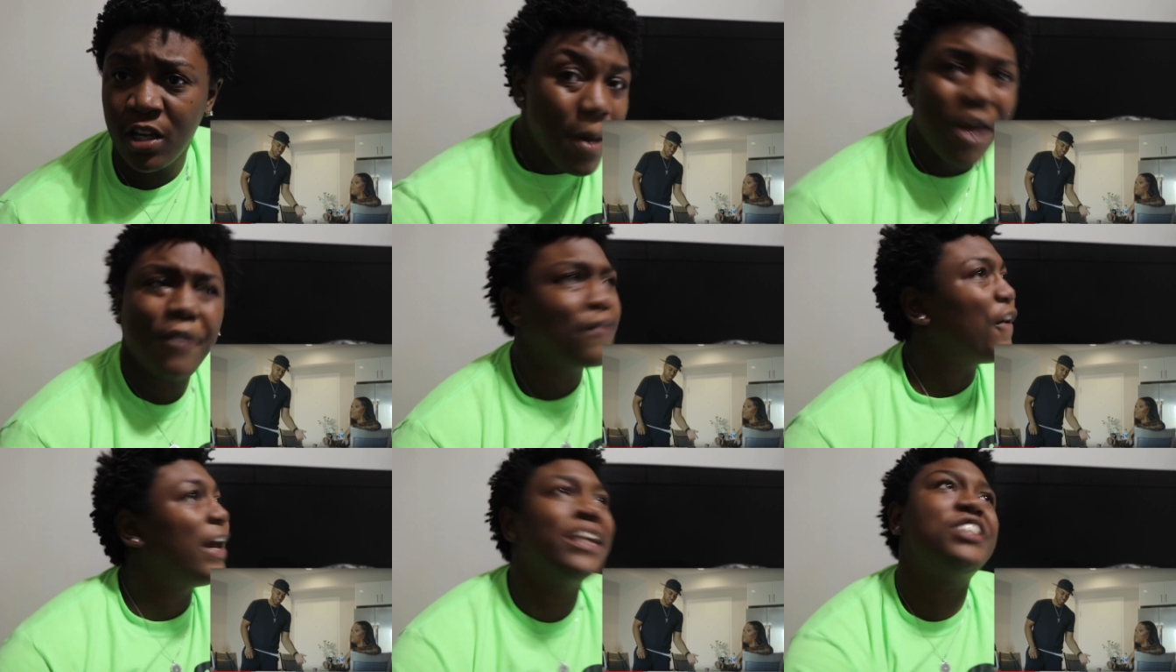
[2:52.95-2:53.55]
Matter of
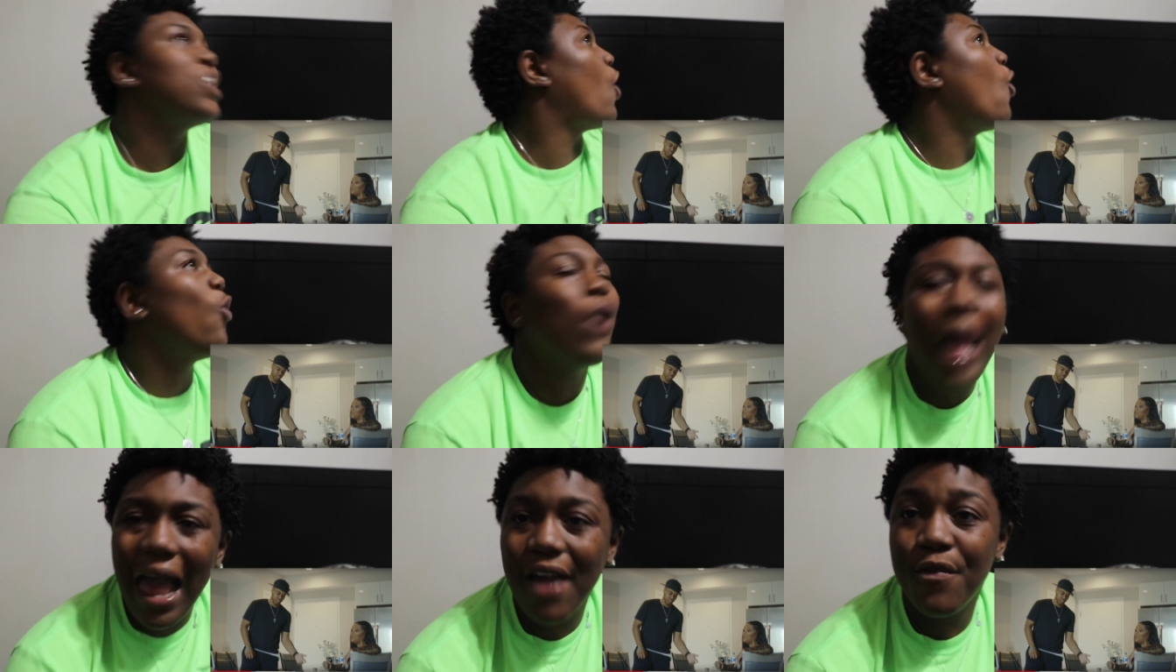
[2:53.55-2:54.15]
fact, your
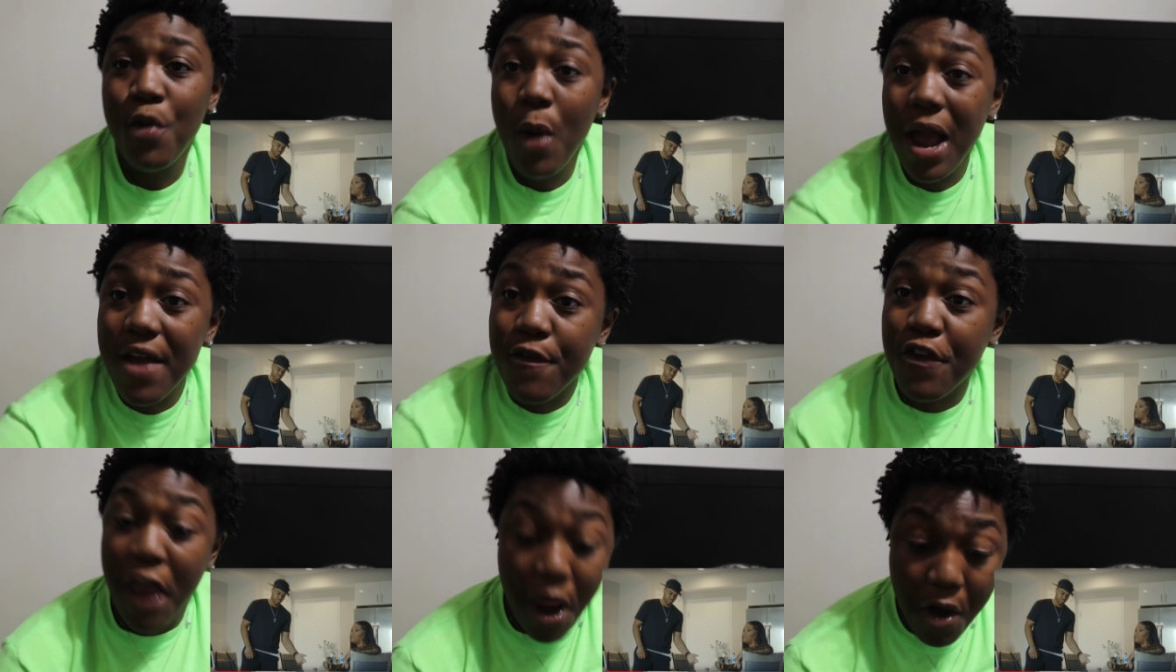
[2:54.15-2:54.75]
whole life, you
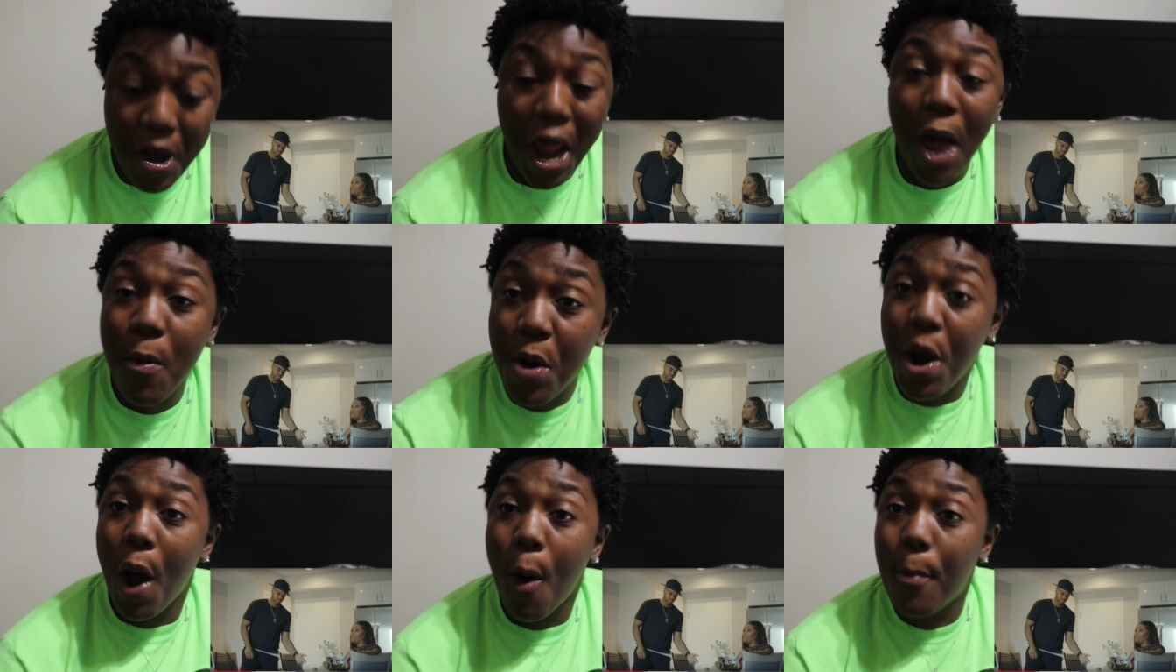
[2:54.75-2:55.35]
ain't settled down
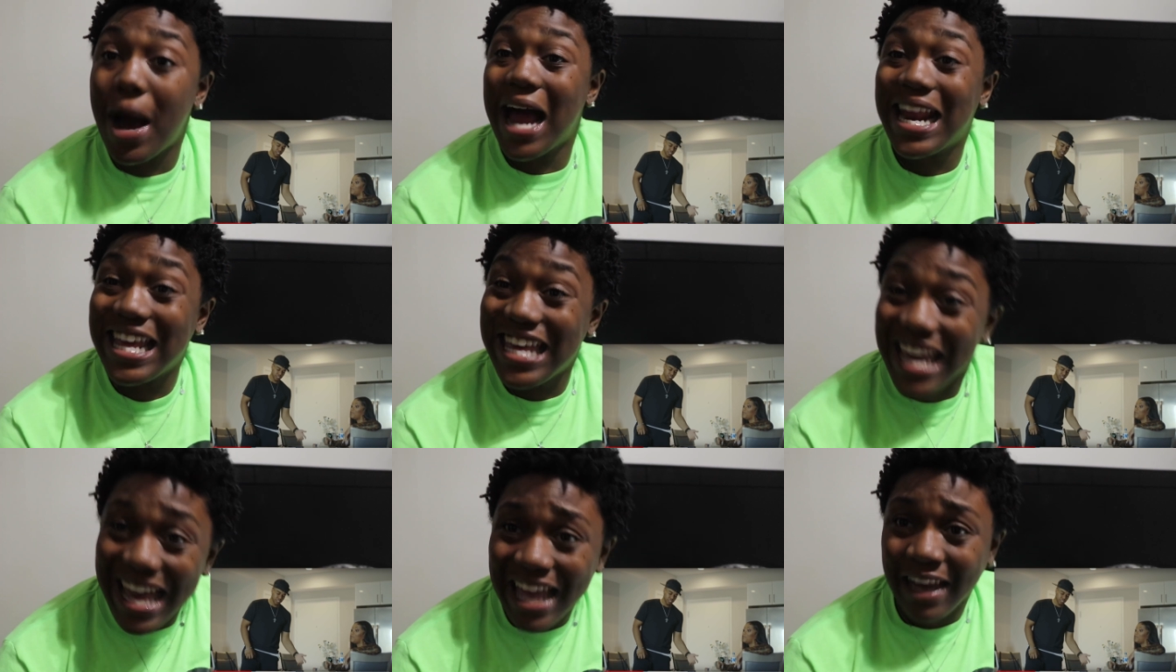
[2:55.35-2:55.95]
with nobody
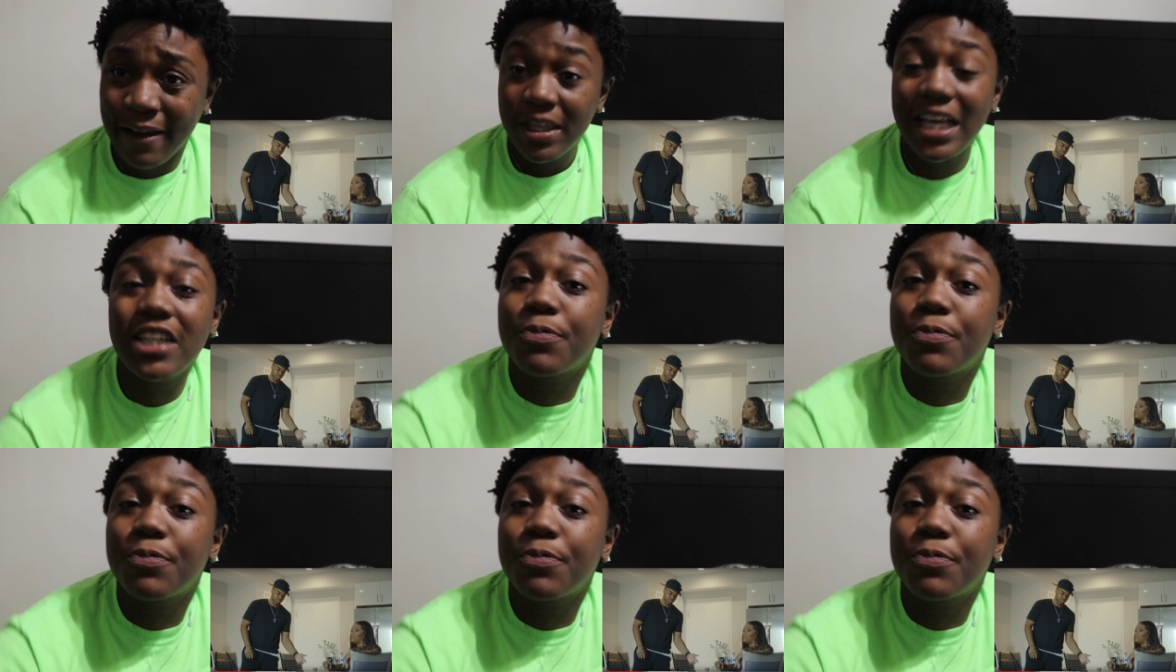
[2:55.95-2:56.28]
yet.